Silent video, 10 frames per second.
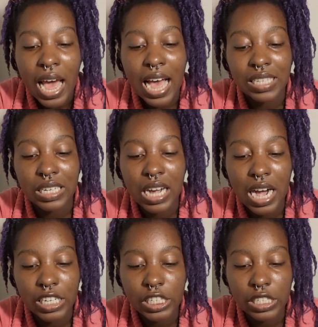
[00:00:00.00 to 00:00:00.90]
As a
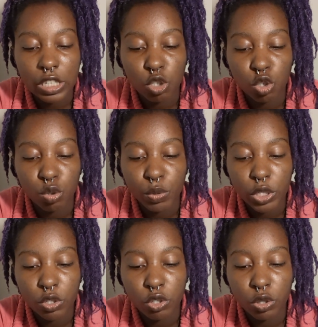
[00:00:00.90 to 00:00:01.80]
conscious consumer,
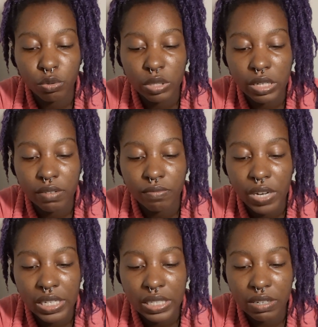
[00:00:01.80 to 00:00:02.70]
you choose to
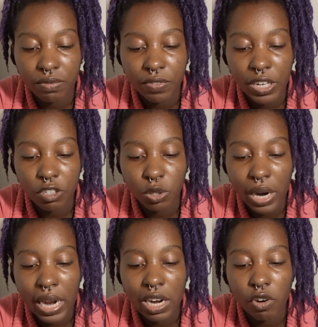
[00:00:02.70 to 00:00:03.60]
invest in fair
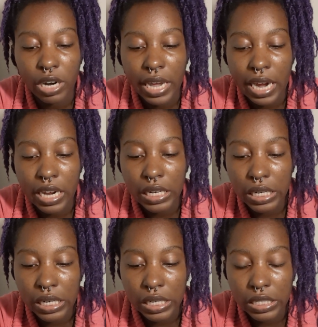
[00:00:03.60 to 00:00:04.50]
trade and organic
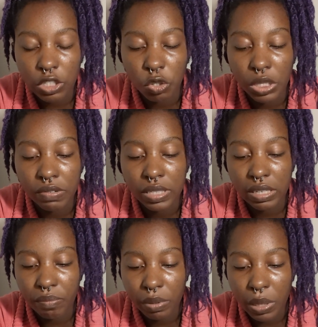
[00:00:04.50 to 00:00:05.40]
goods. You live
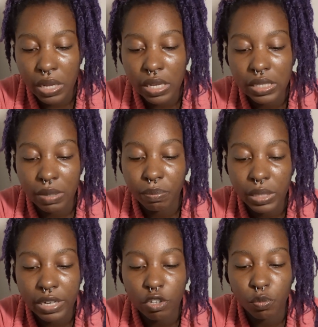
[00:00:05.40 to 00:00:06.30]
simply,
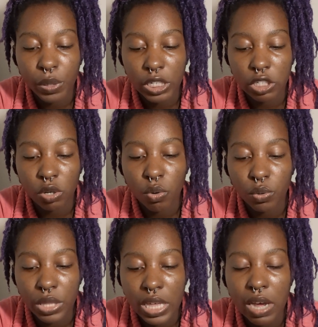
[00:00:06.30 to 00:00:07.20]
and you purchase
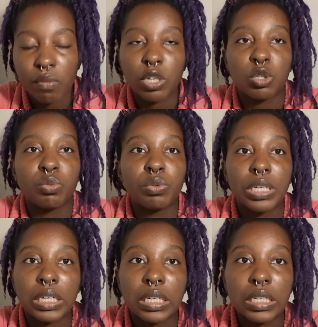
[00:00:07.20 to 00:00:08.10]
only that which you
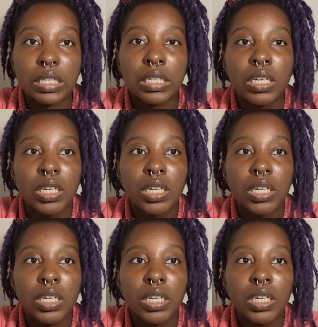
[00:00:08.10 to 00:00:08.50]
need.